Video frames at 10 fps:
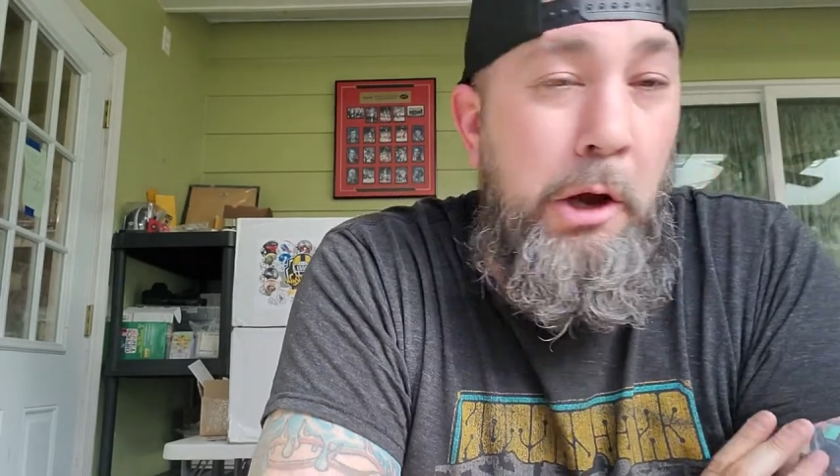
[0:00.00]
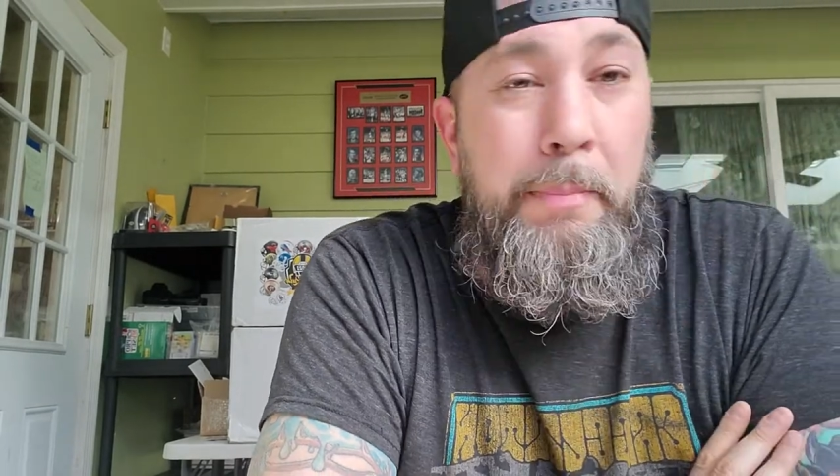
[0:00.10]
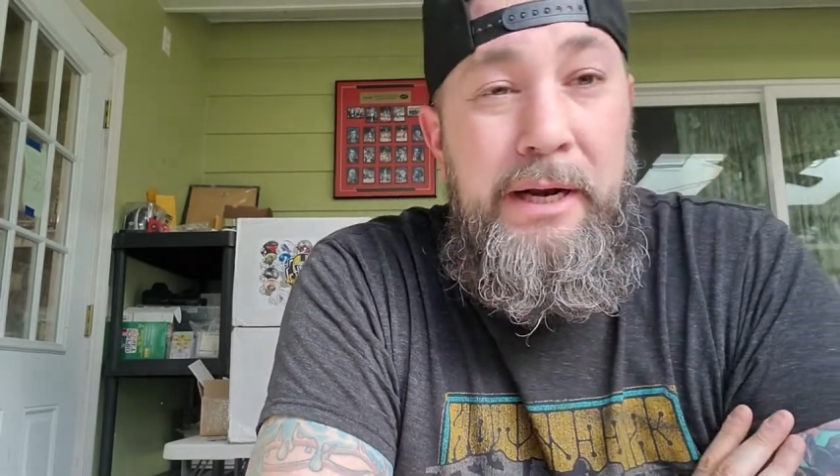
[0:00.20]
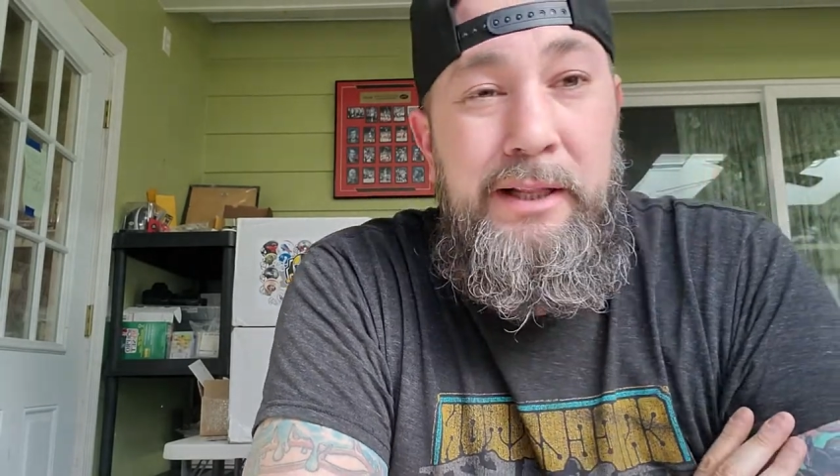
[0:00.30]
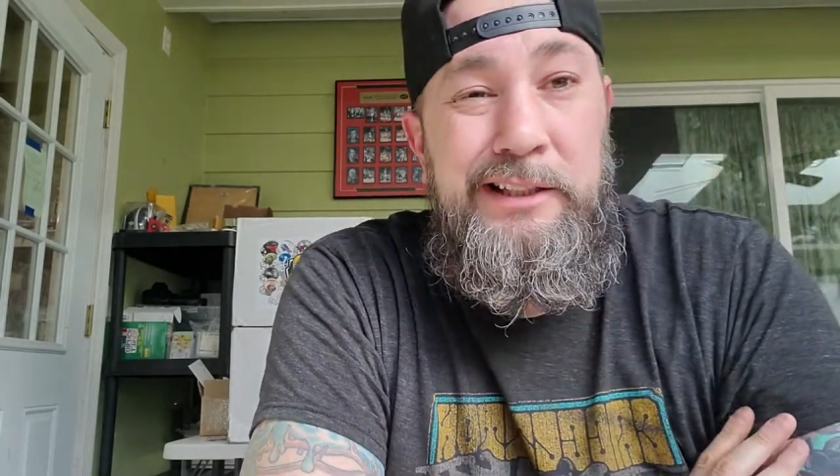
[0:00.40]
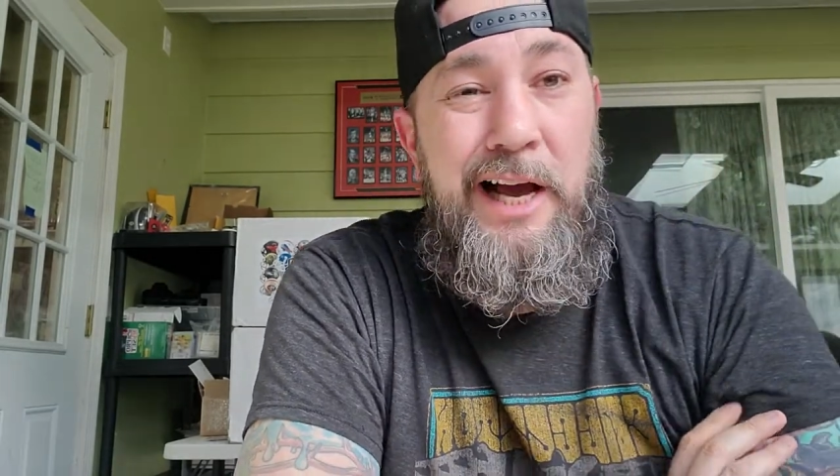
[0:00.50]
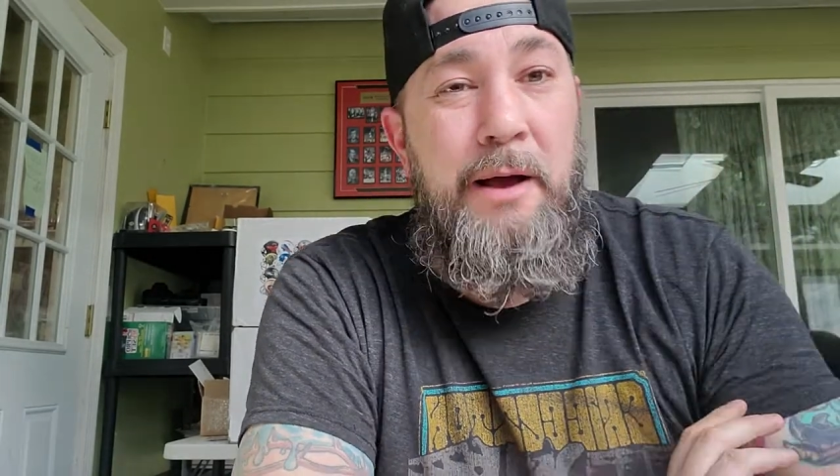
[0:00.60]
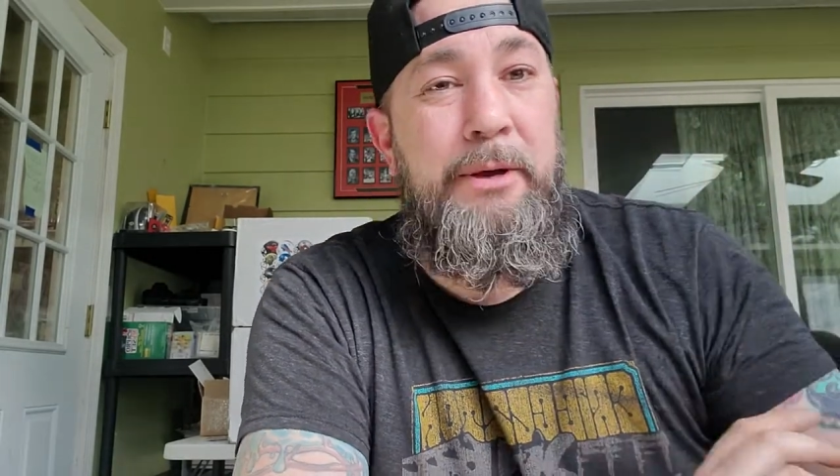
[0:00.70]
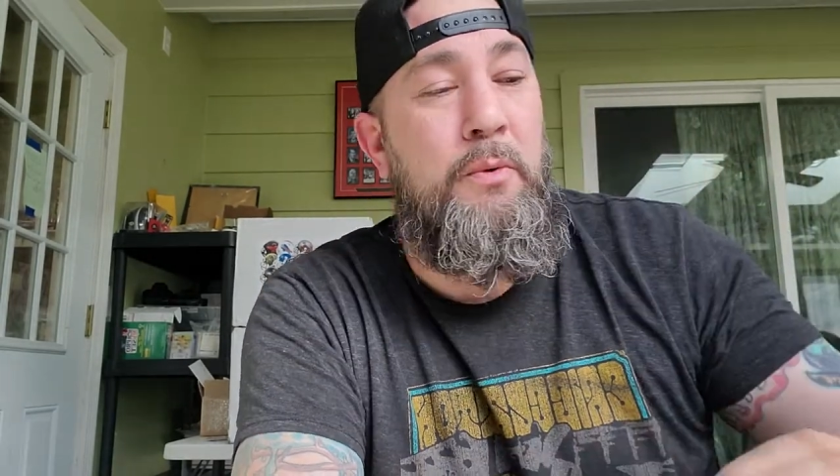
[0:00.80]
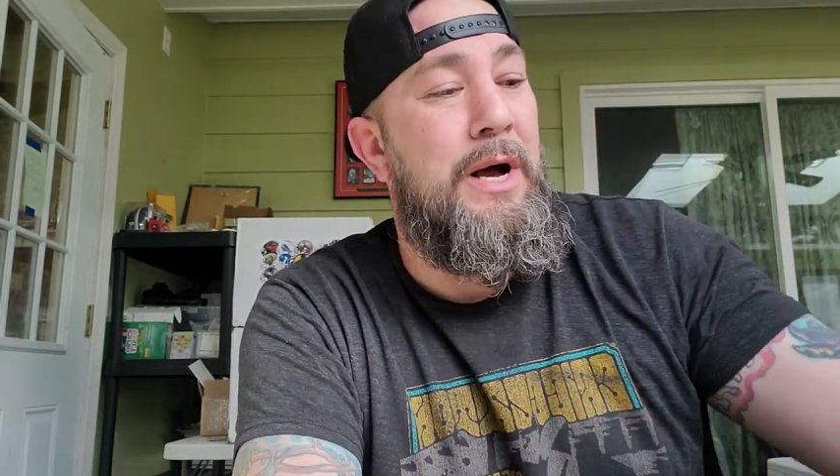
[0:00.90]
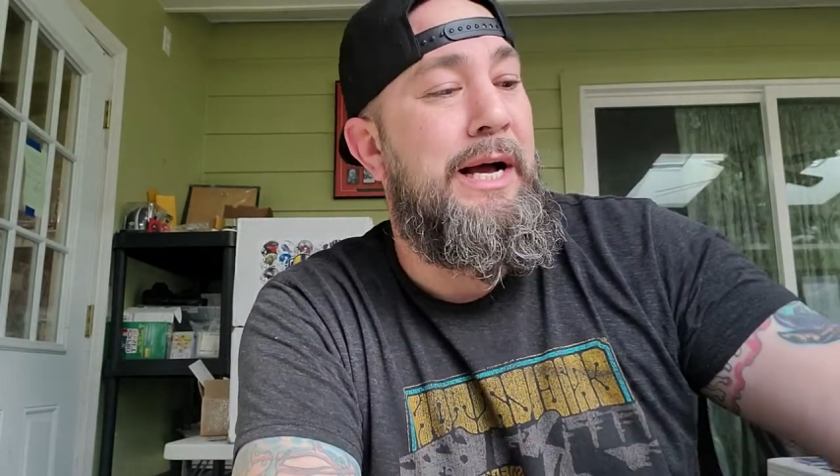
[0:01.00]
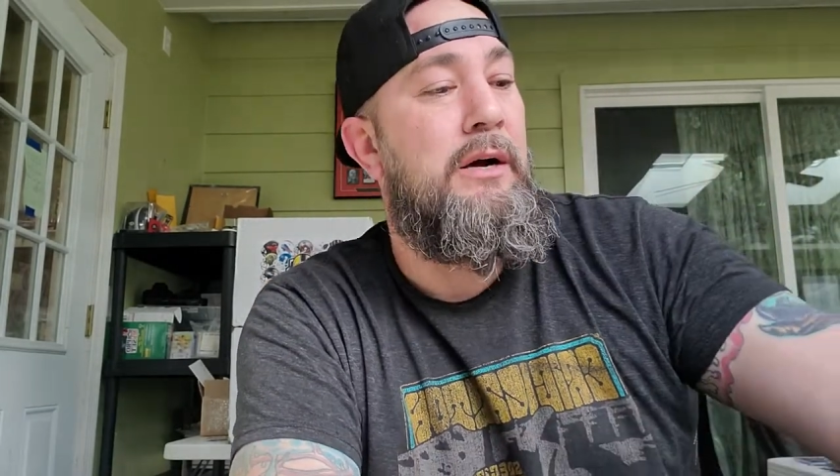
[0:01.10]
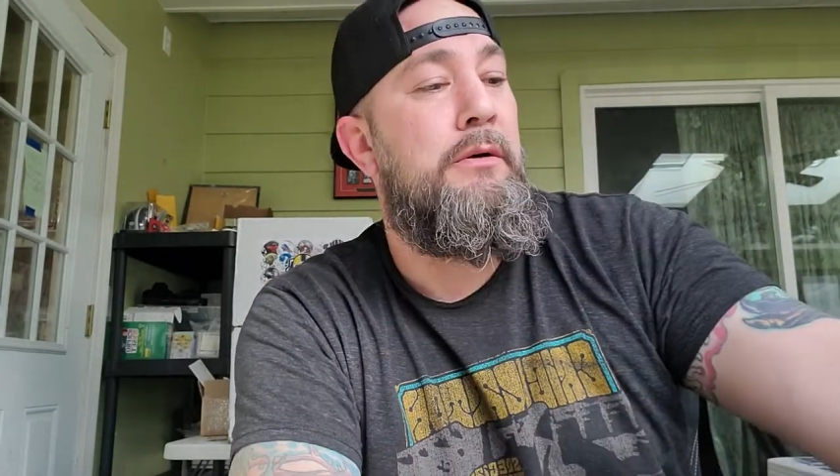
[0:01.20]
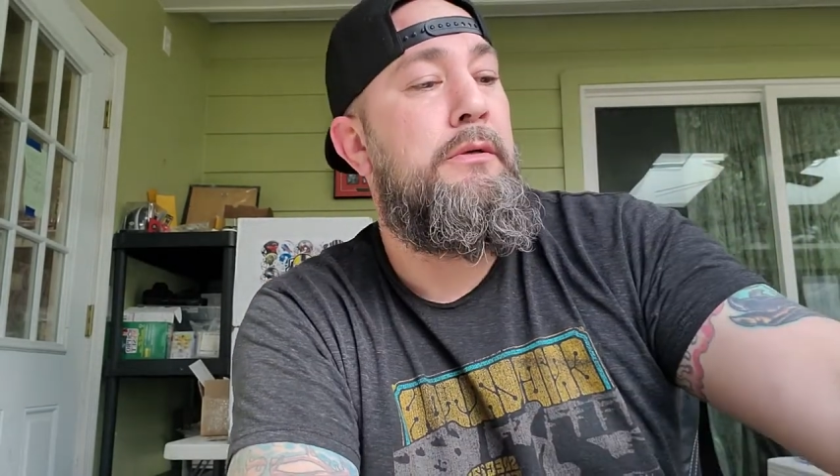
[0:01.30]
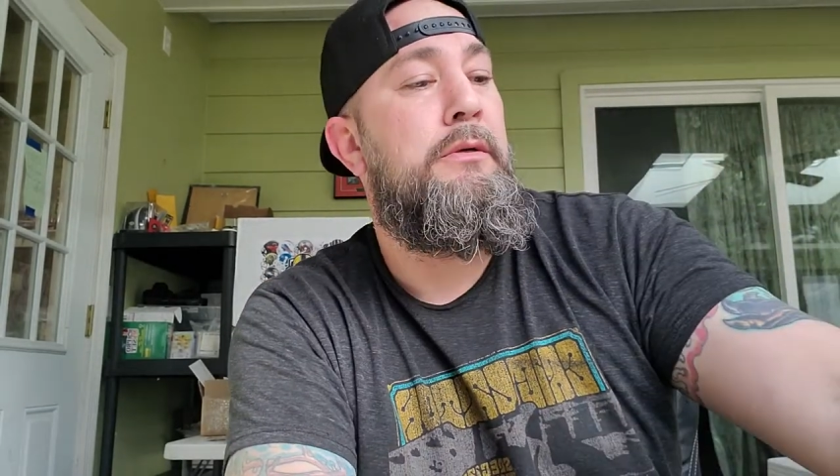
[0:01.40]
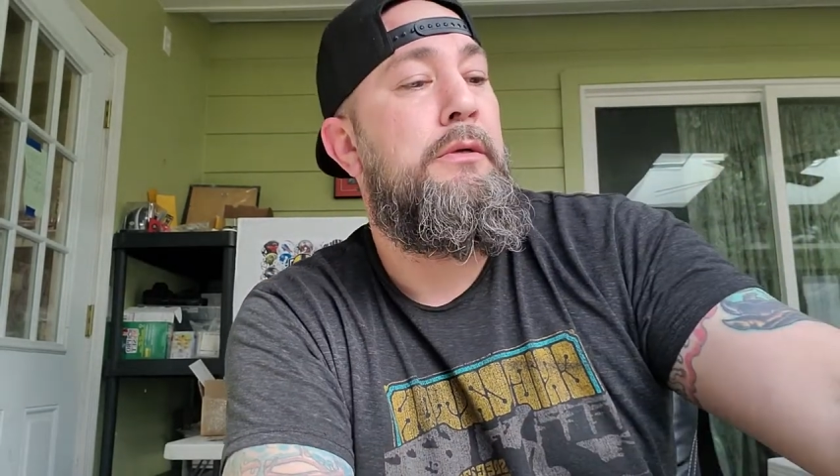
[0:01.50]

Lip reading: I've been in this hobby a while.